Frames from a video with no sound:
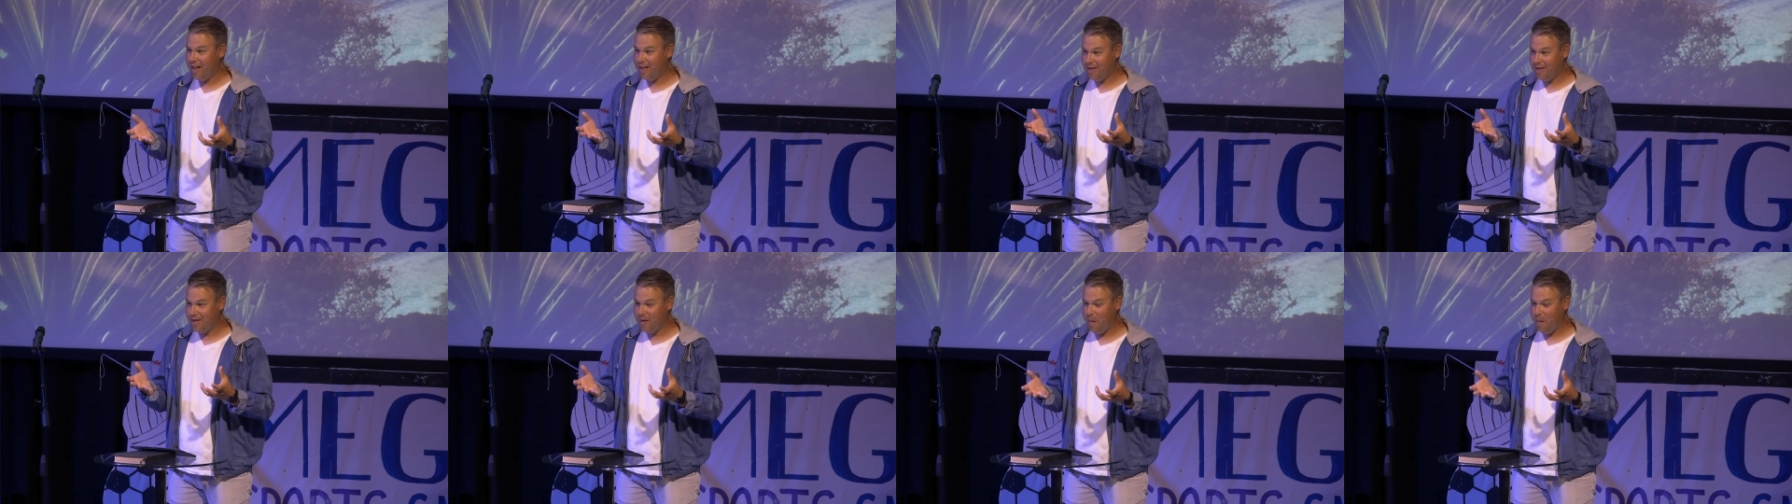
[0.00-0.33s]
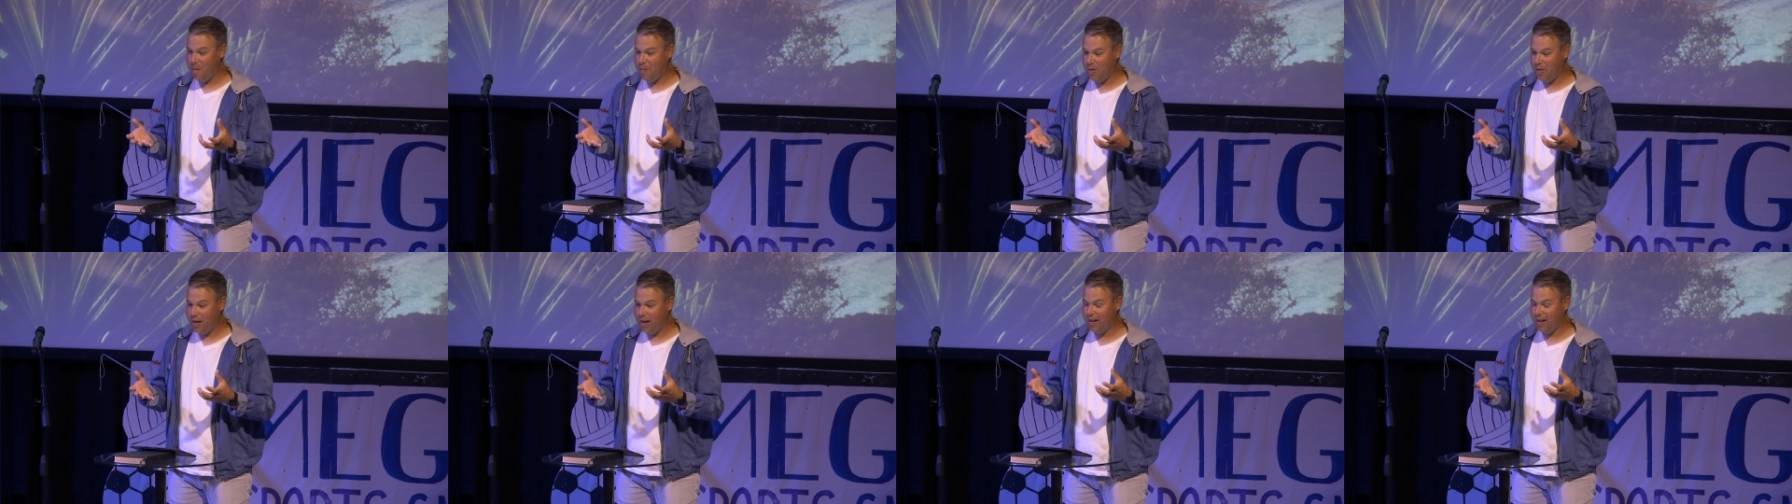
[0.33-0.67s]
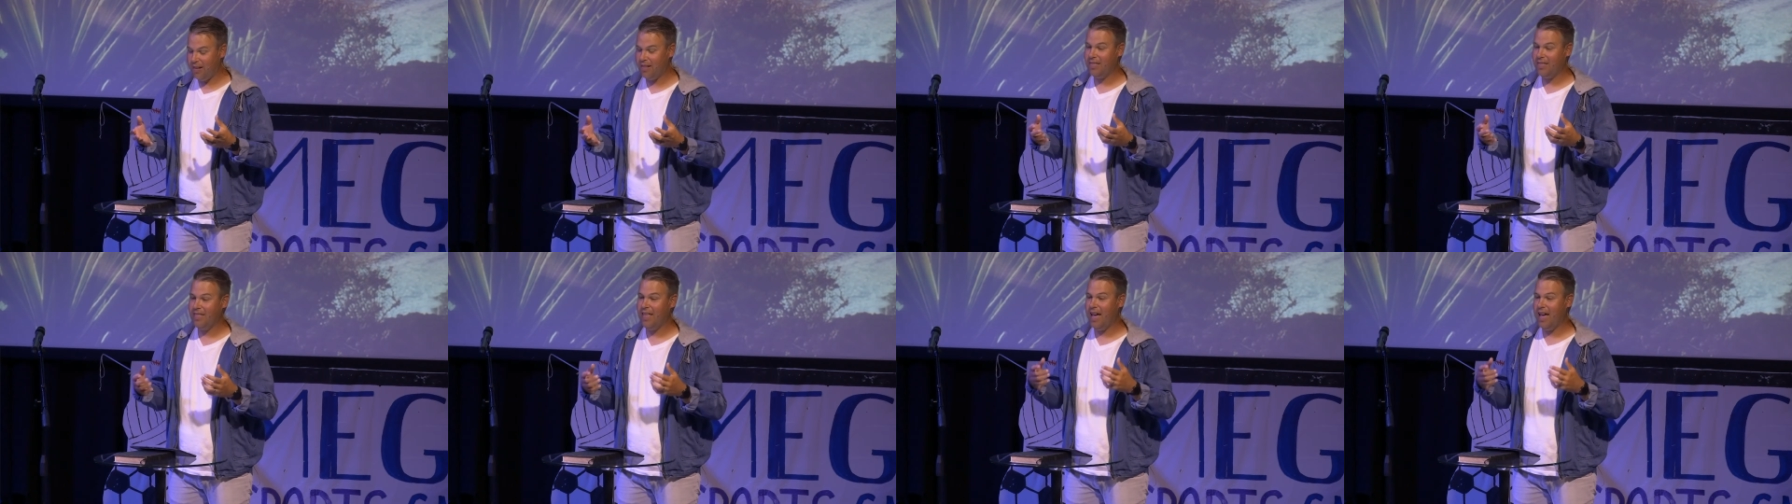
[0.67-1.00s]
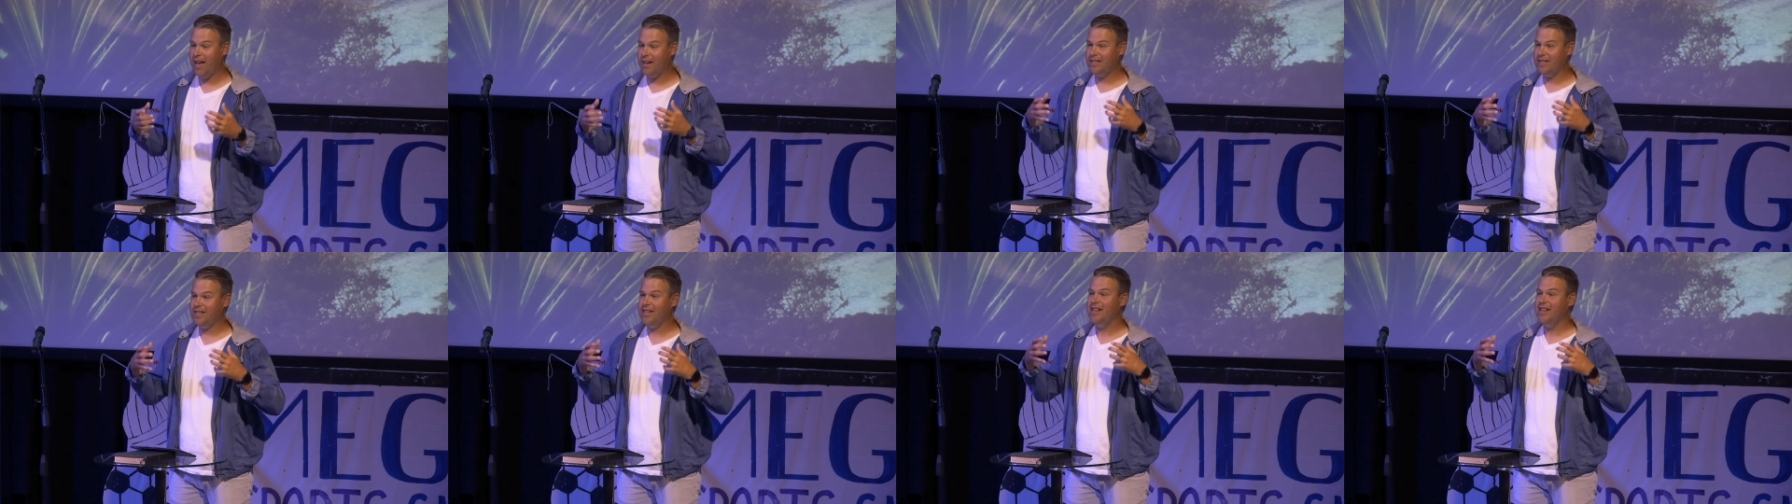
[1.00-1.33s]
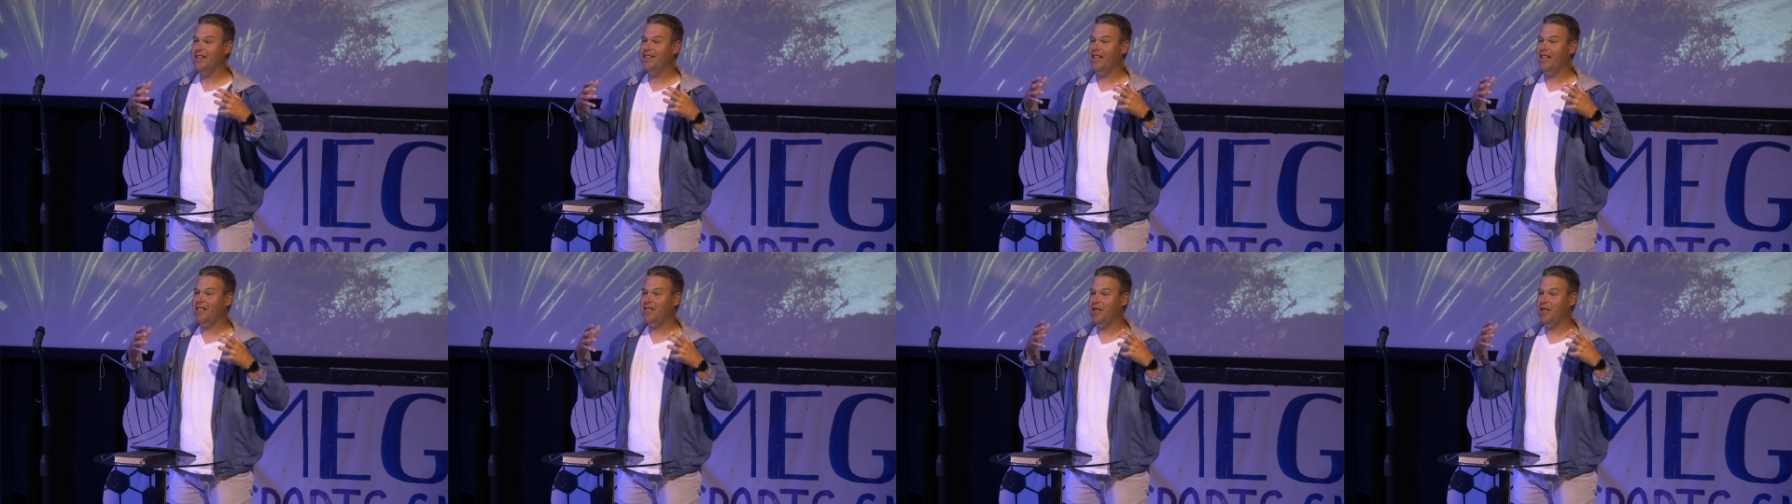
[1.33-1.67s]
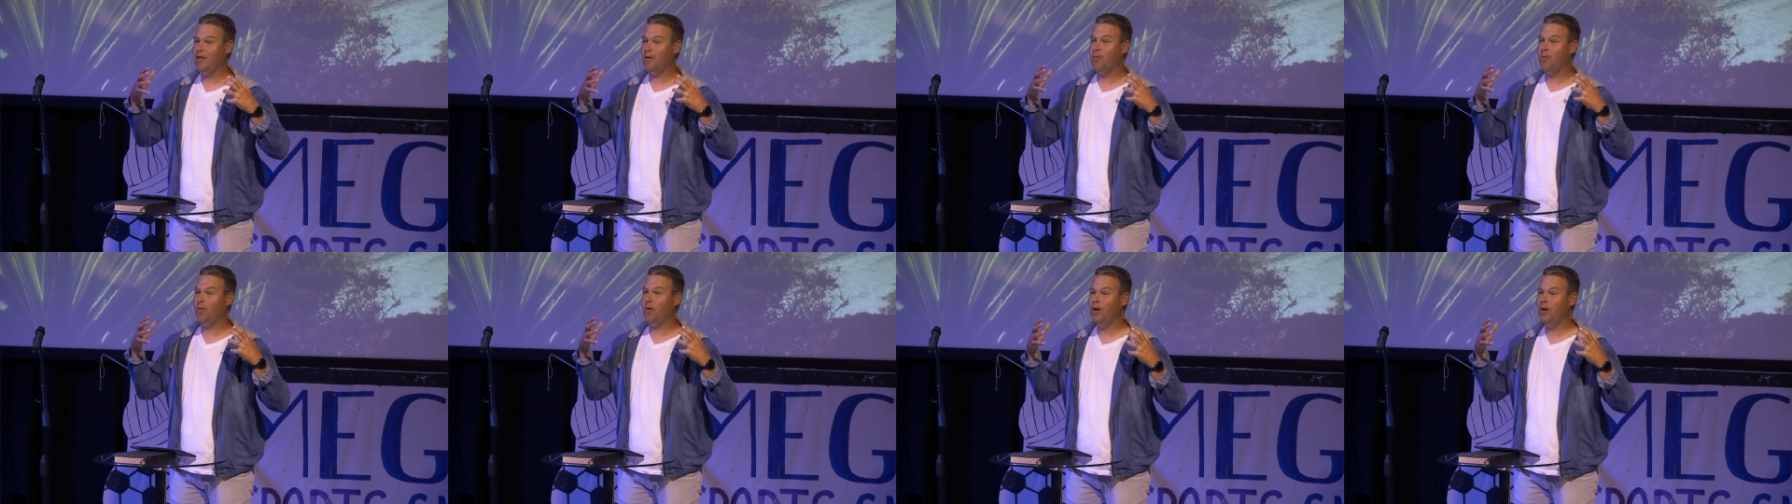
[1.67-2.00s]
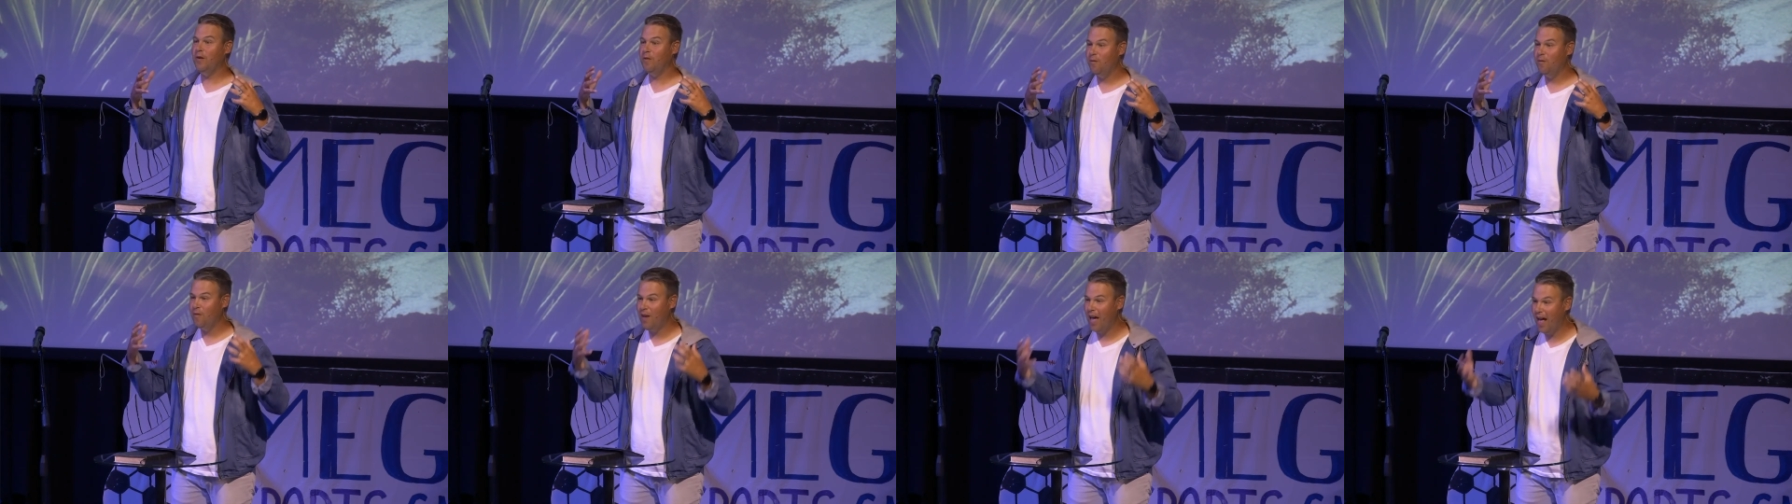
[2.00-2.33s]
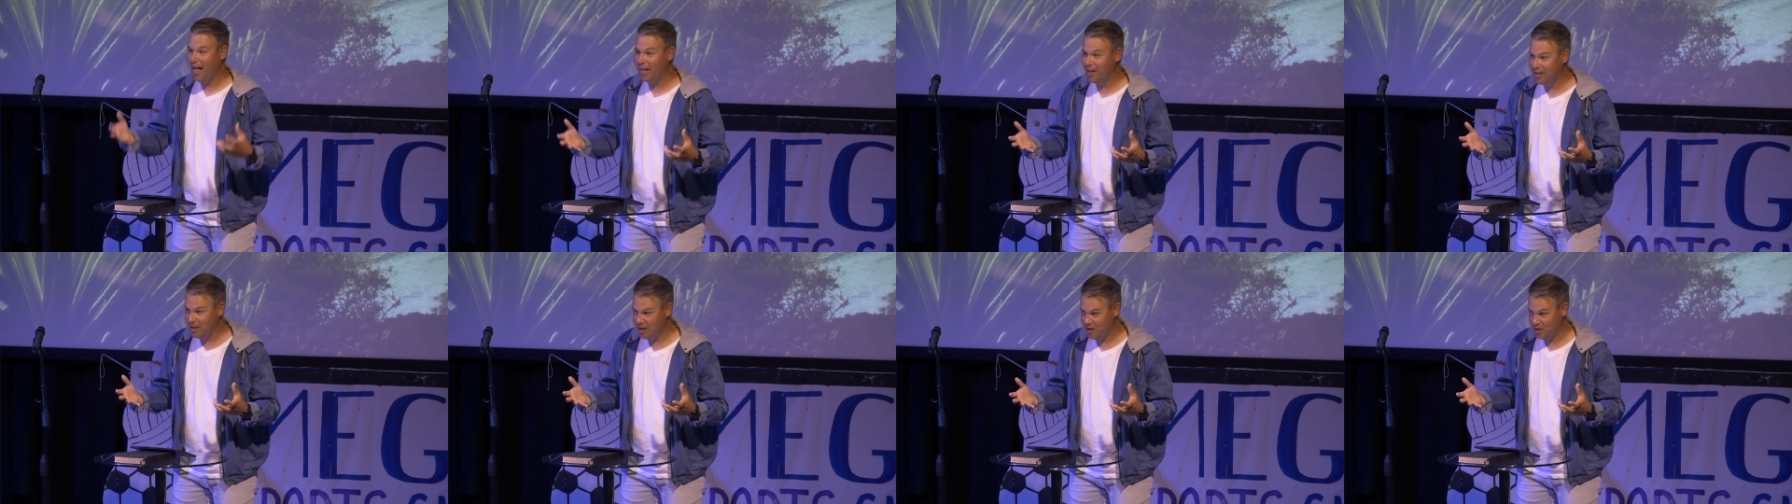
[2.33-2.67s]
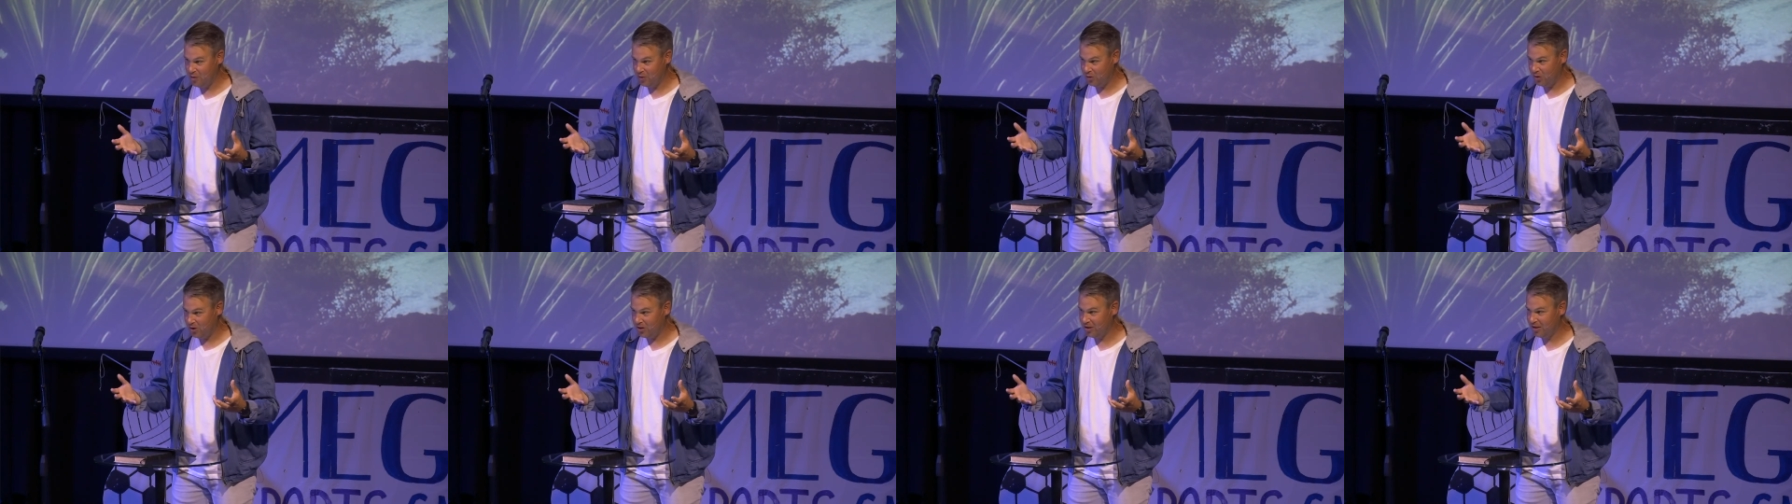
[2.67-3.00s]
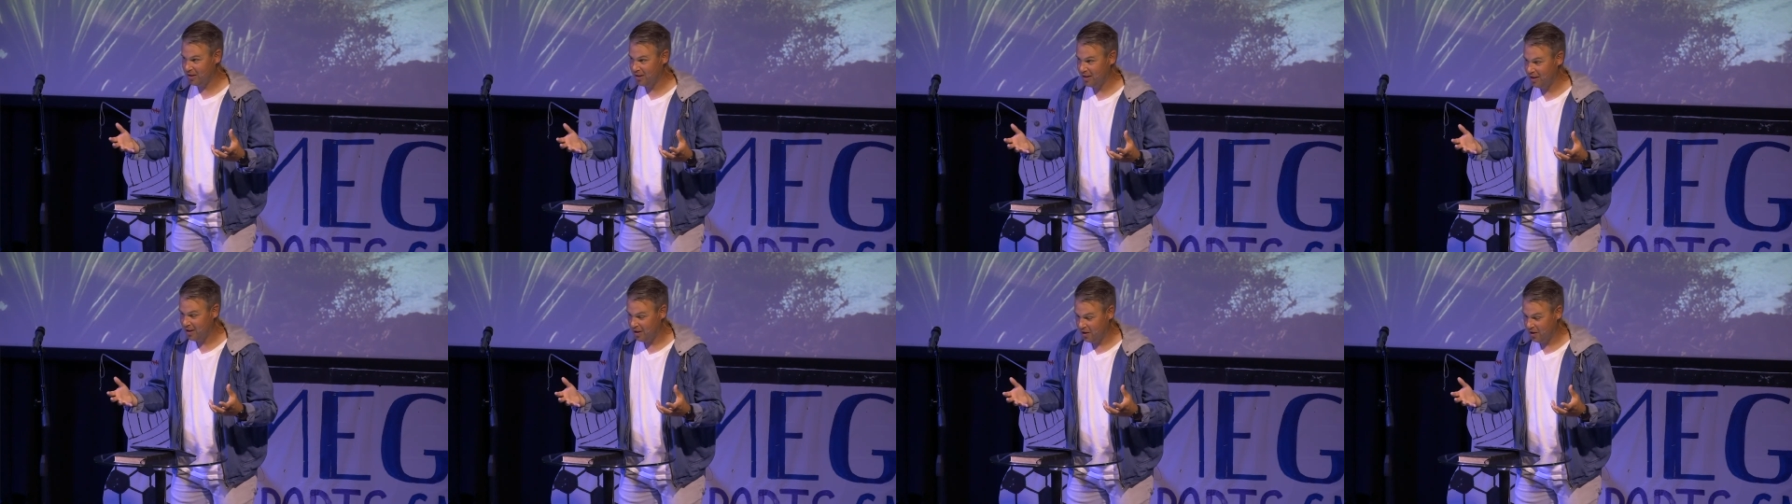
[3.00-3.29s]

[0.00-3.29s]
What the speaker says: something that this world values